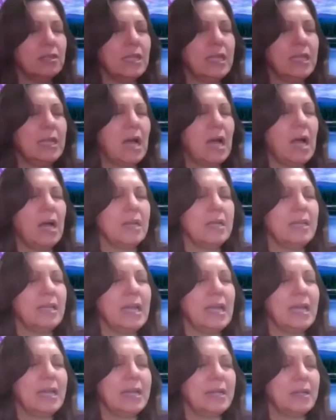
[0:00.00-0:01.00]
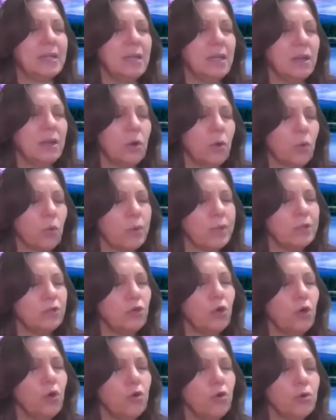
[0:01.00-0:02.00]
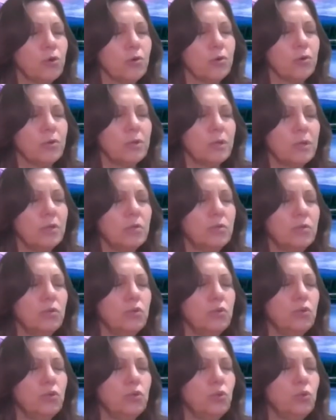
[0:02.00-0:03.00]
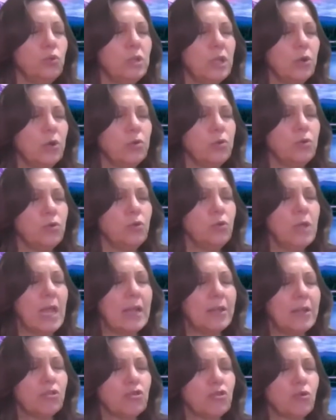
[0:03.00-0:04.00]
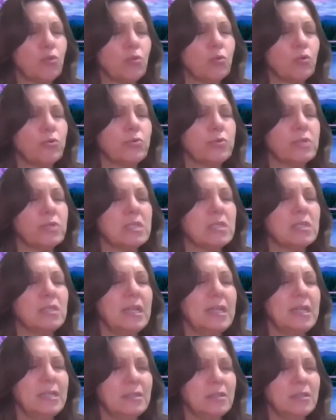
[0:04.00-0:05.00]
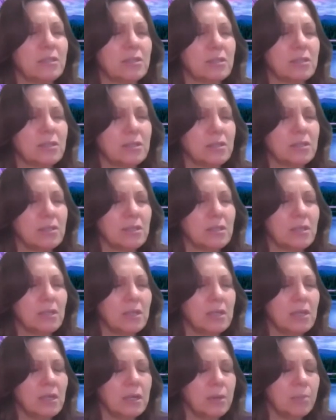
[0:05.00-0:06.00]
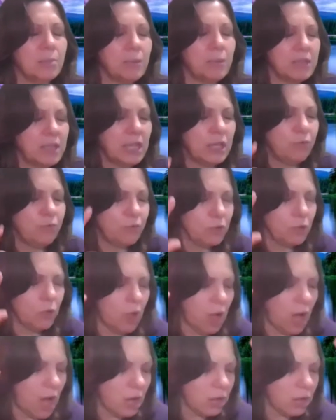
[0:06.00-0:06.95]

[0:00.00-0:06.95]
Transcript: they again return to their natural state. But they feel